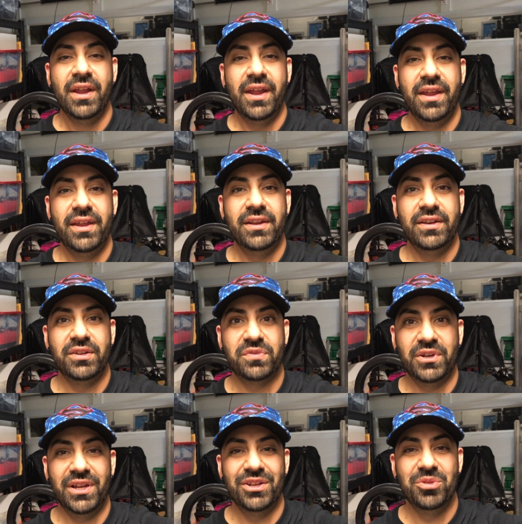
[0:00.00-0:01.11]
And it's
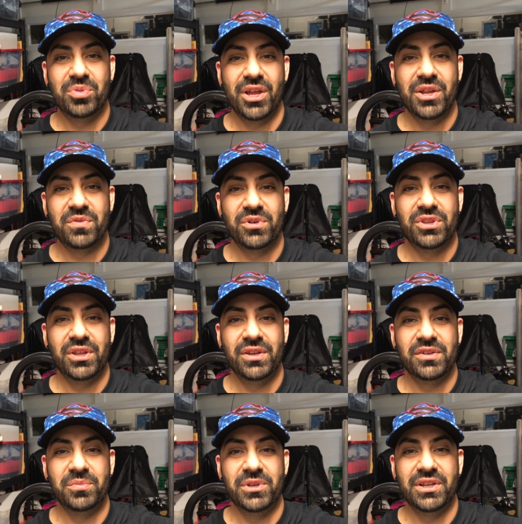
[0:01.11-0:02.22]
funny how you plan for
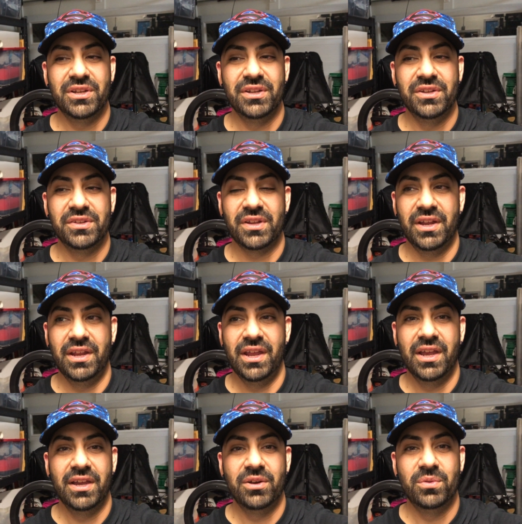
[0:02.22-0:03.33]
things, because I
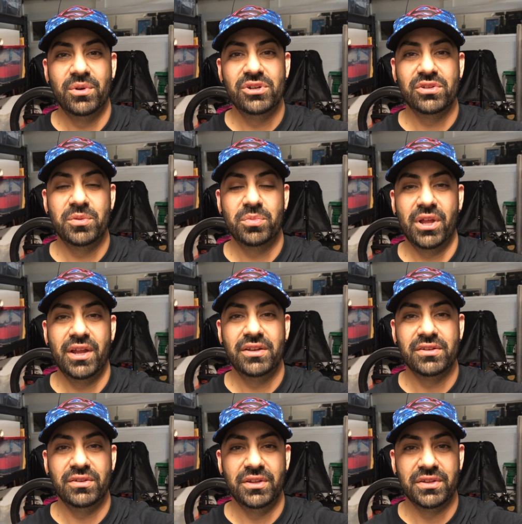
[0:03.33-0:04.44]
had originally planned
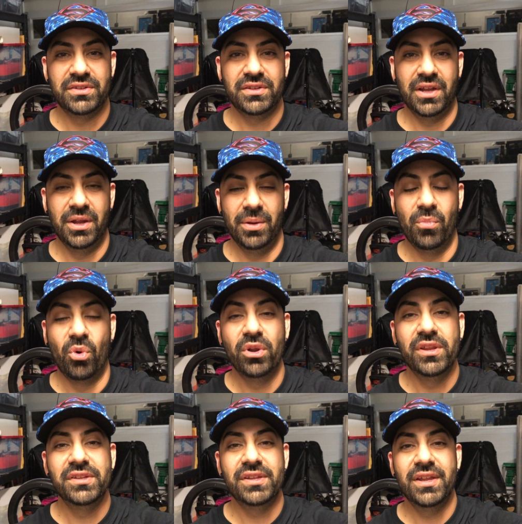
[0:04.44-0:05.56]
to list more
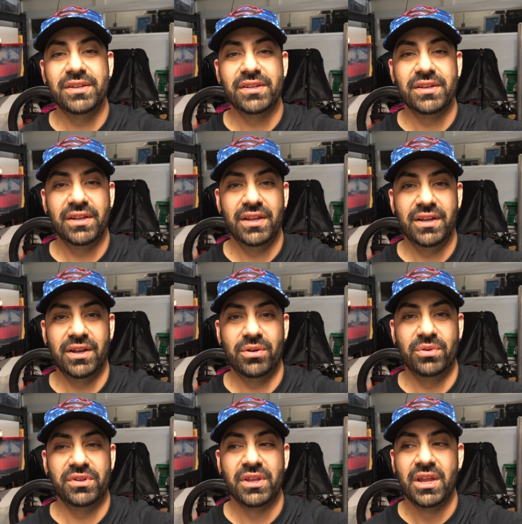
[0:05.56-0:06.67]
than 10 today. I
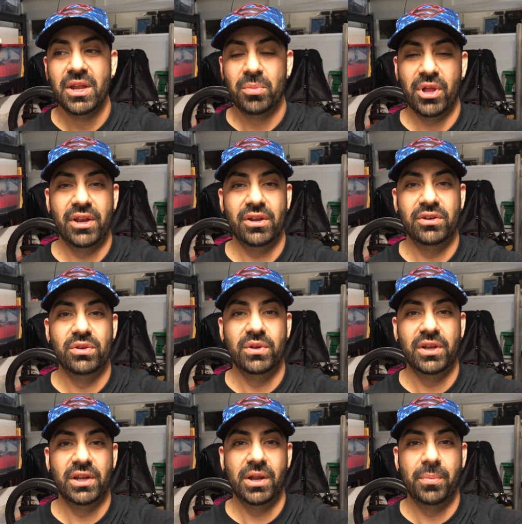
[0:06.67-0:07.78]
was planning on
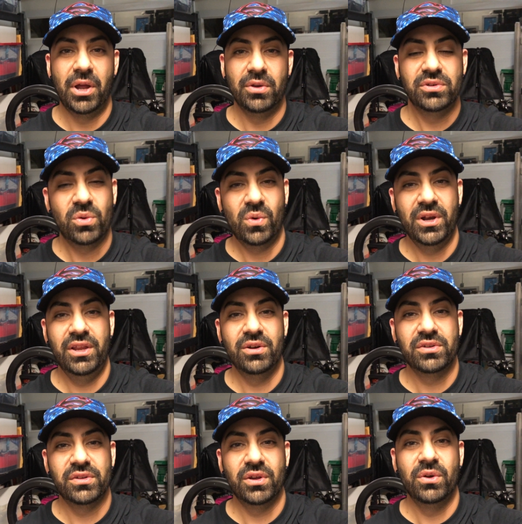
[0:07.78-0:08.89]
doing about 20
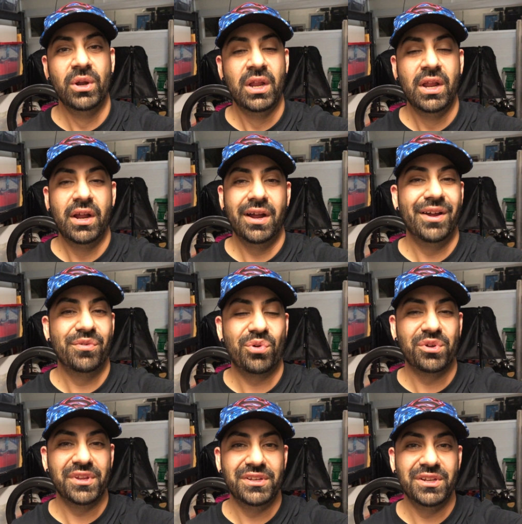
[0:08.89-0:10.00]
or so. Of
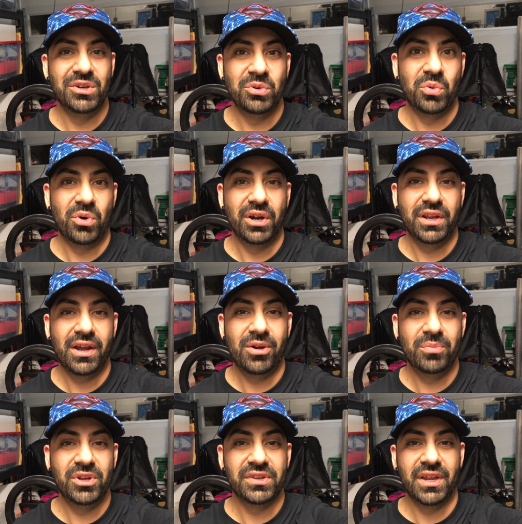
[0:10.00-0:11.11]
course, that didn't work
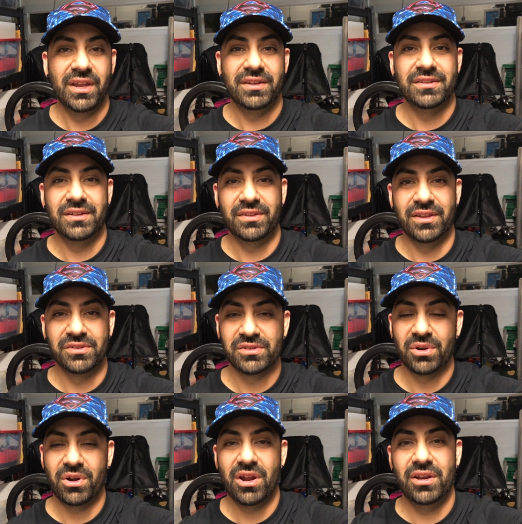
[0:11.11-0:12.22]
out because I had to take the kids to
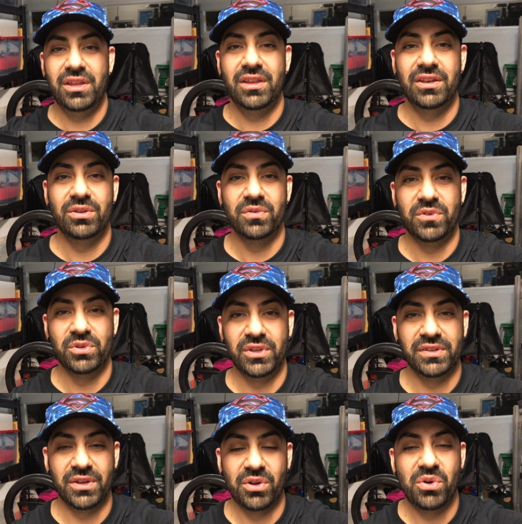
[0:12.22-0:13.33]
karate and do a few
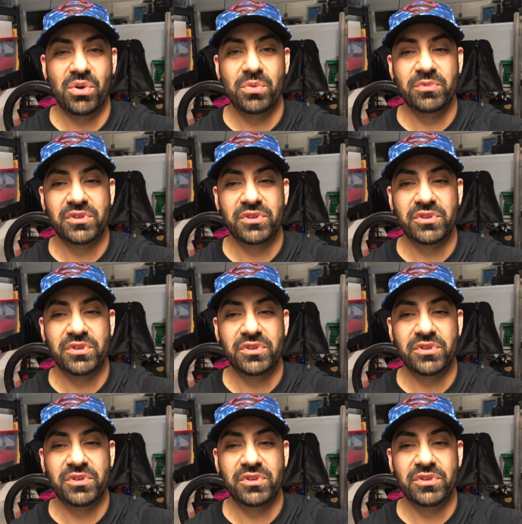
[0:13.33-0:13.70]
things at home.